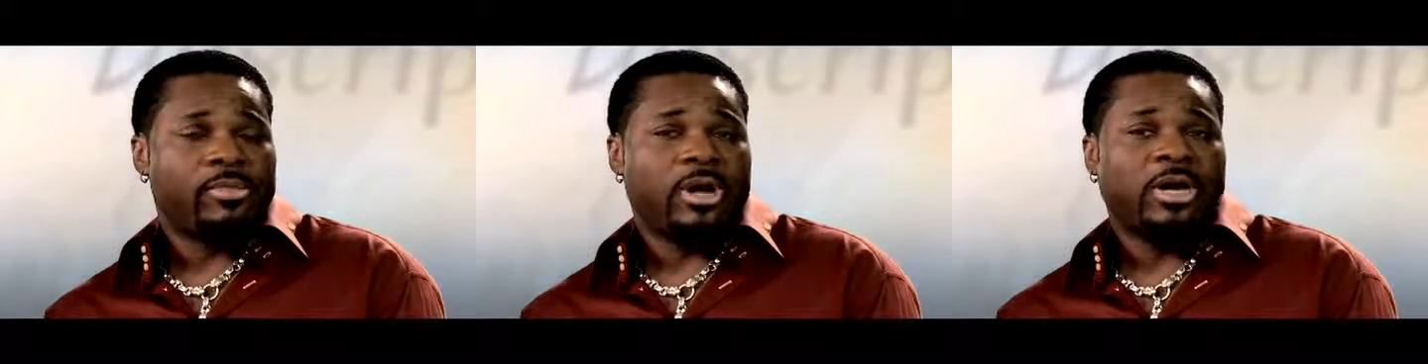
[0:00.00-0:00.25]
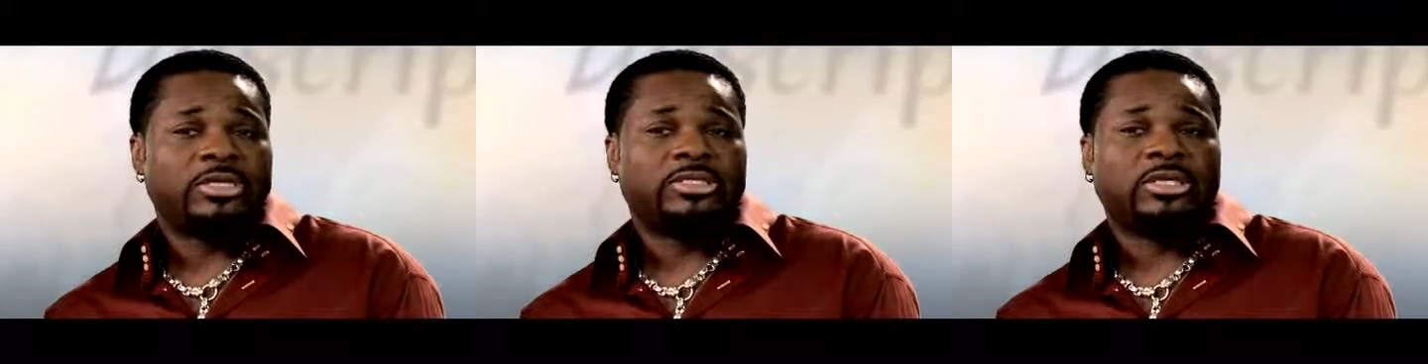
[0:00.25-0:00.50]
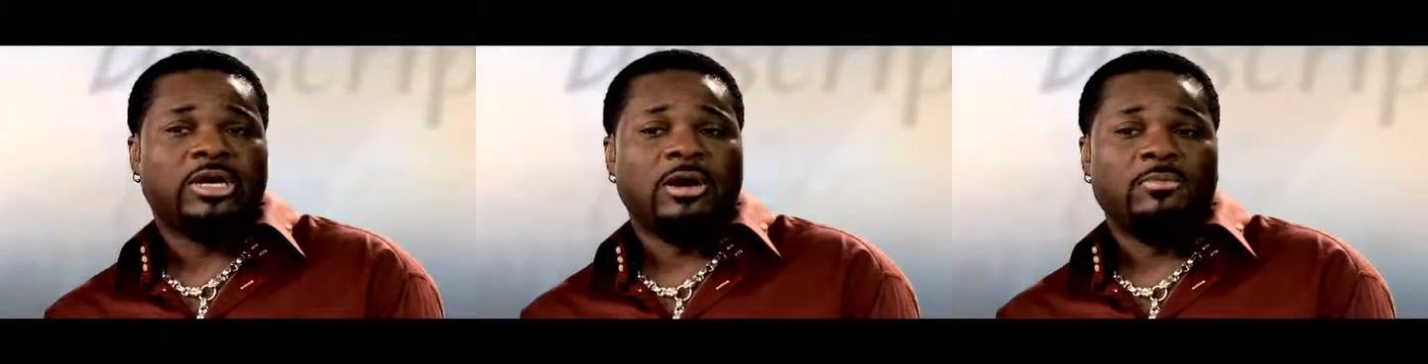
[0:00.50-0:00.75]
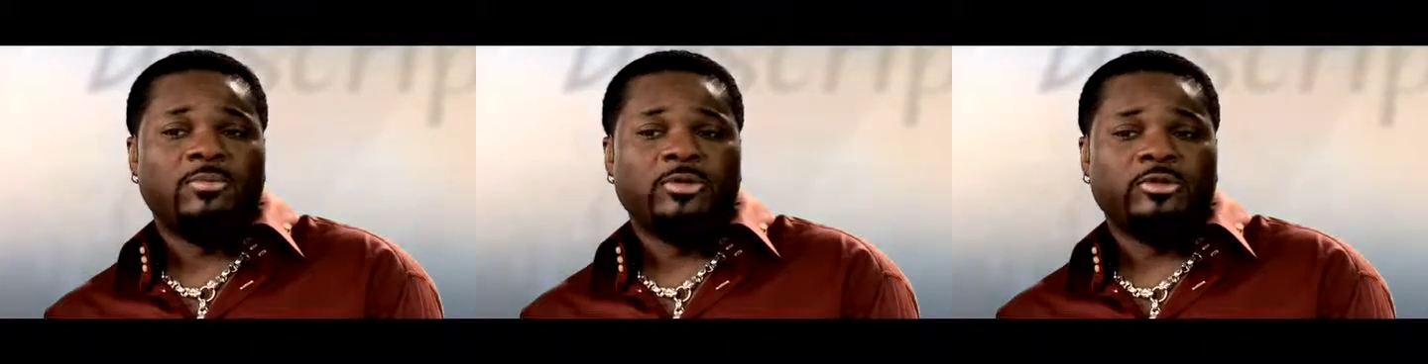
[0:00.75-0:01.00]
uh, to
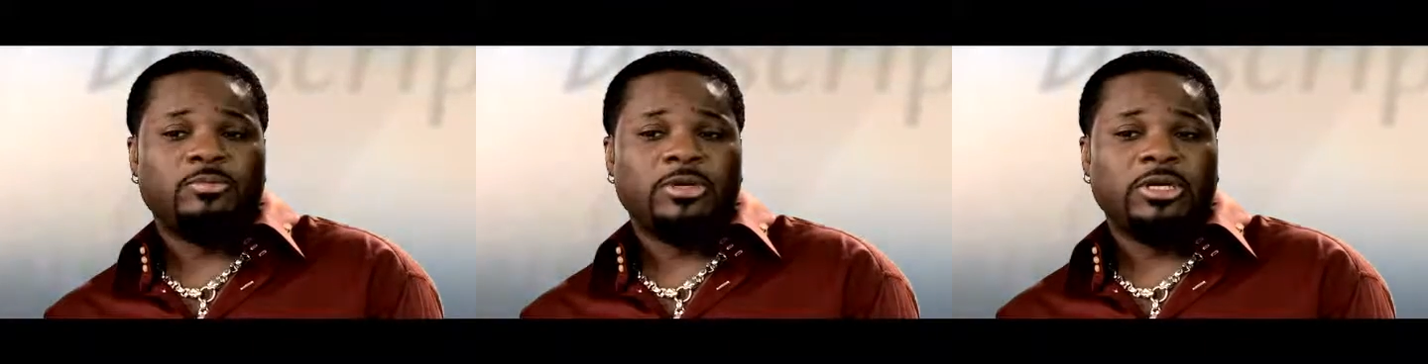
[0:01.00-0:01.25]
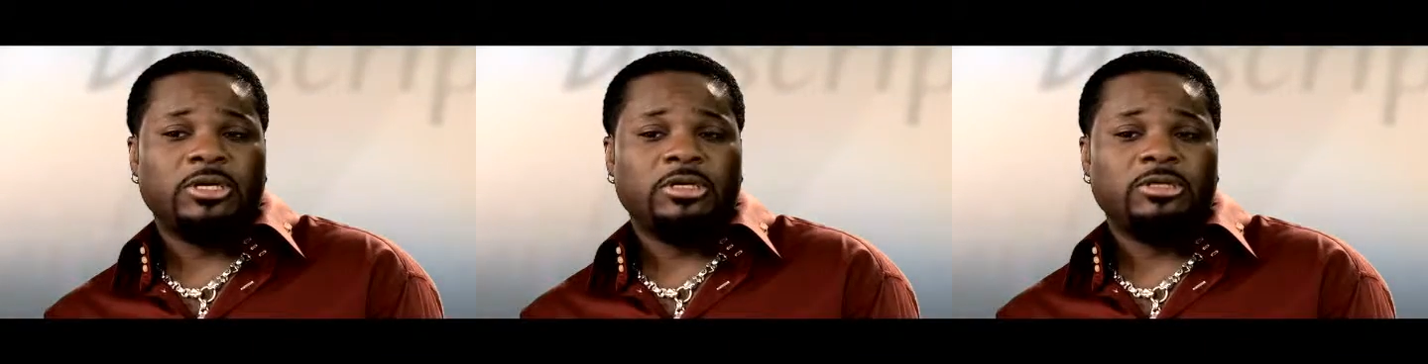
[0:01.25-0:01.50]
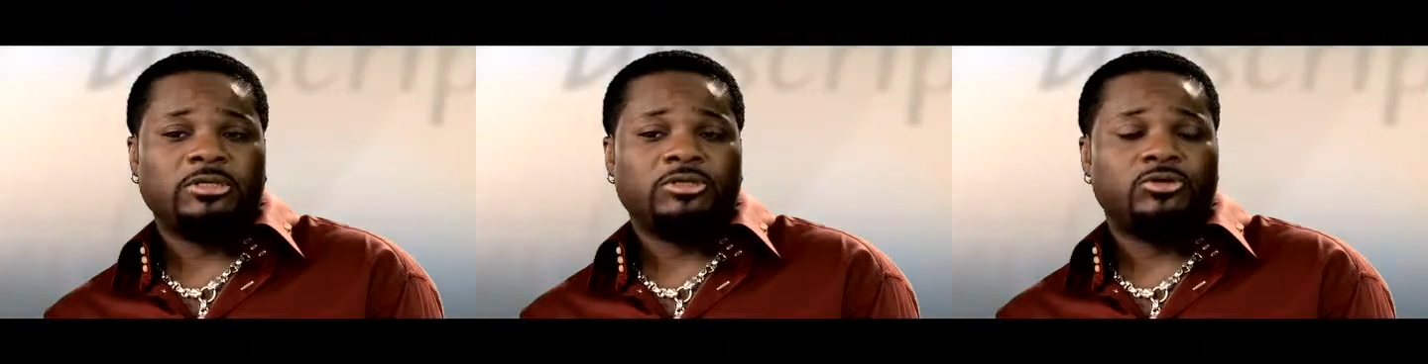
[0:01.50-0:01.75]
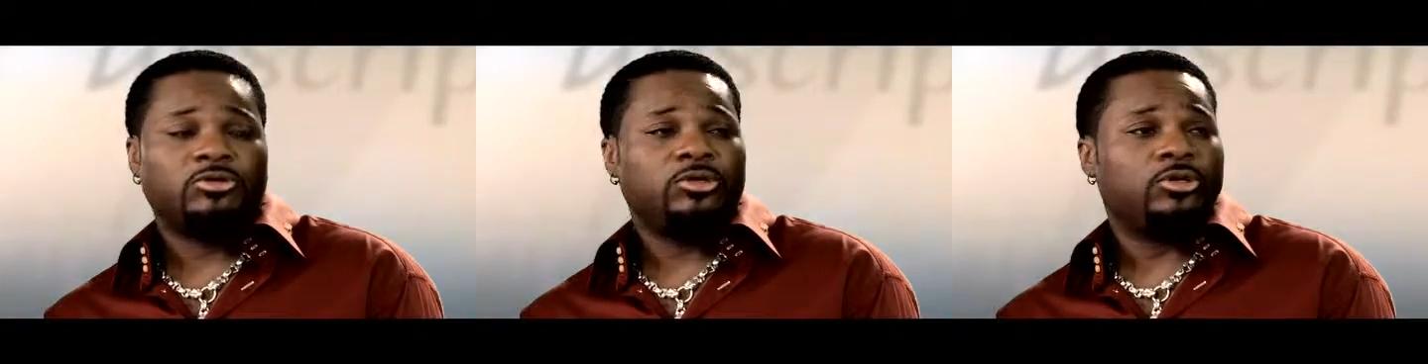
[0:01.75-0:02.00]
come with me
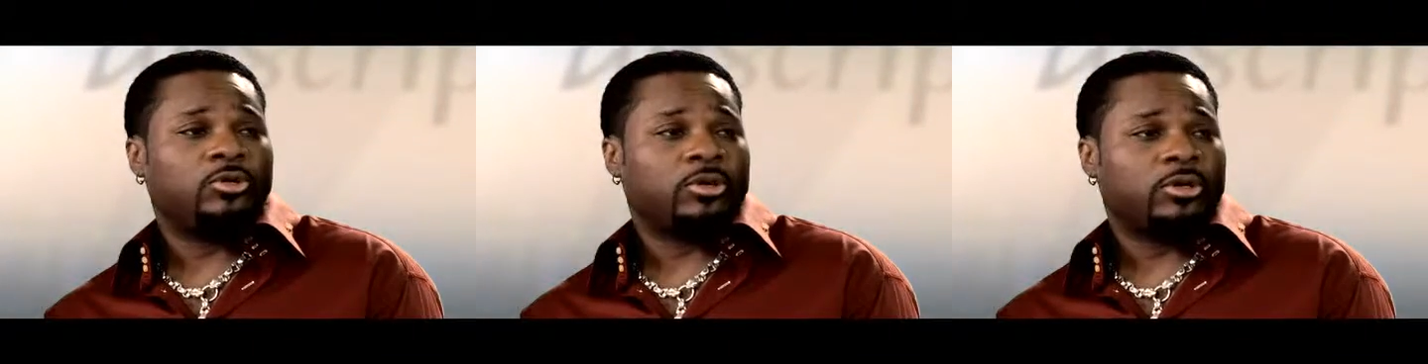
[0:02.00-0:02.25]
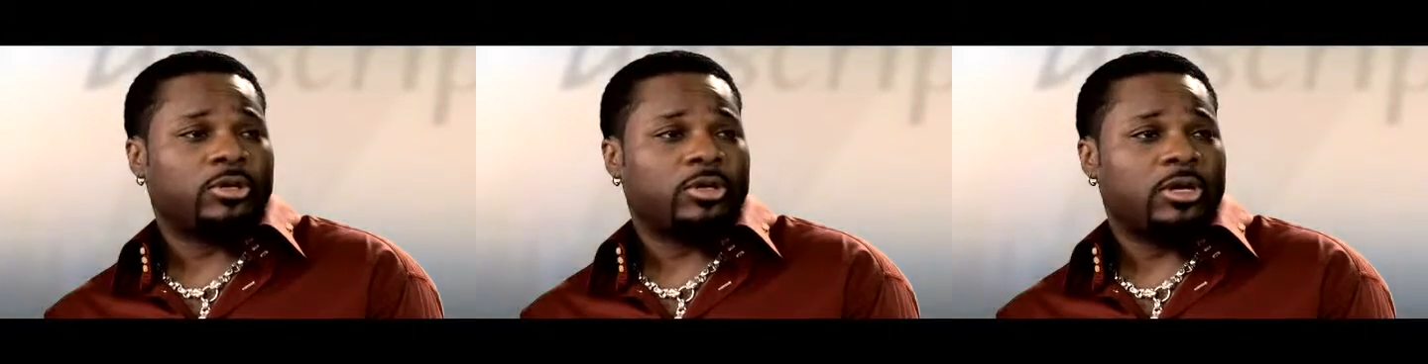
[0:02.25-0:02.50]
to New York.